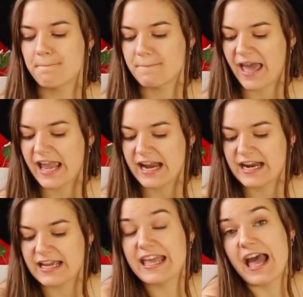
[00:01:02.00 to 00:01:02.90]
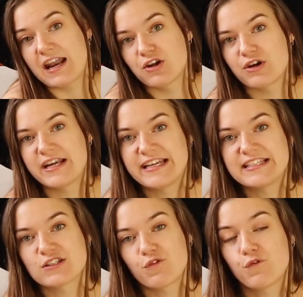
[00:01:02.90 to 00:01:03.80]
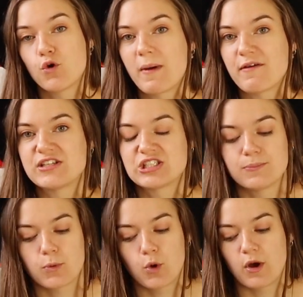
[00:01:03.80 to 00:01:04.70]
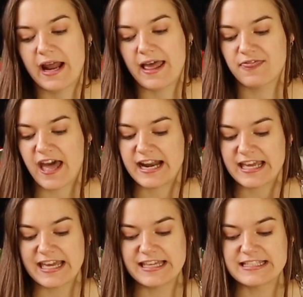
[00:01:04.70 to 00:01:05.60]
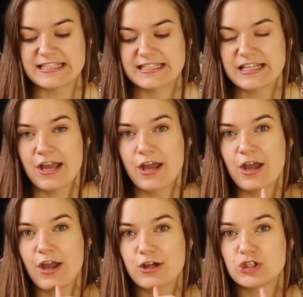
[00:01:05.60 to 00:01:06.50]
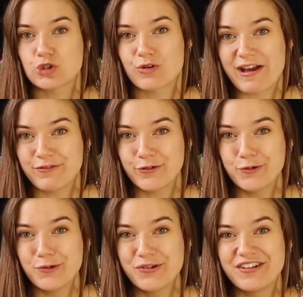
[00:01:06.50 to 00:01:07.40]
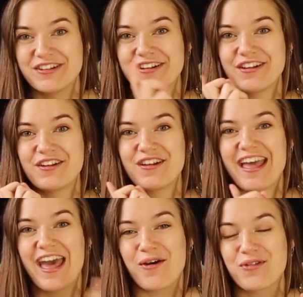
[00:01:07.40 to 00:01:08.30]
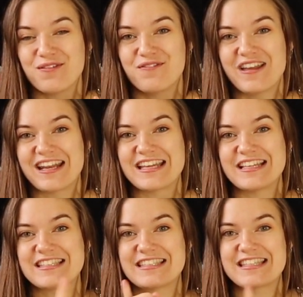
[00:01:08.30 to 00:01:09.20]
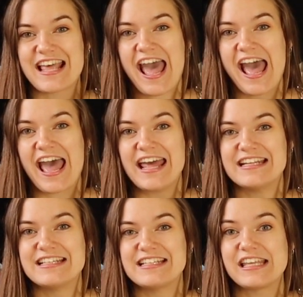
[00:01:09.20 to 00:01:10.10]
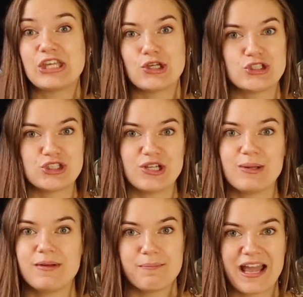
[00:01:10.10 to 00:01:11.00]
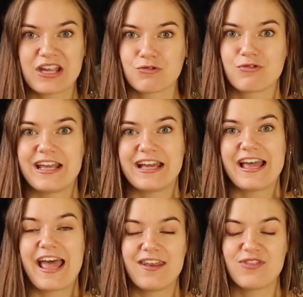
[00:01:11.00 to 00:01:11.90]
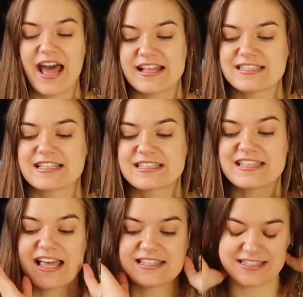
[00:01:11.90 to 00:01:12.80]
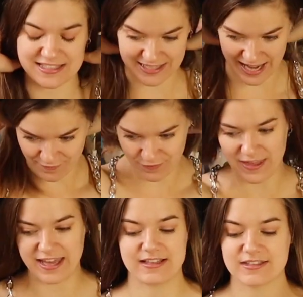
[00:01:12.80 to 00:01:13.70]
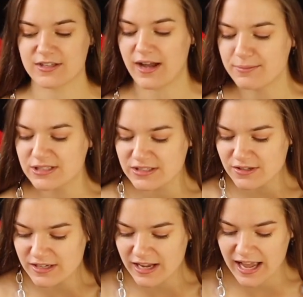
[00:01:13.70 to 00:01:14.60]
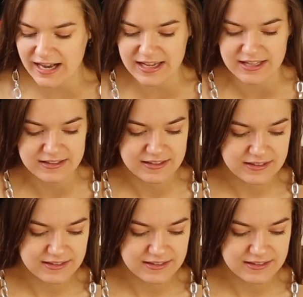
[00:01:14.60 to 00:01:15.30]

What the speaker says: main categories for my vision board, and that is travel, health and fitness, and YouTube and my career and that success side of things. So I'm just gonna kinda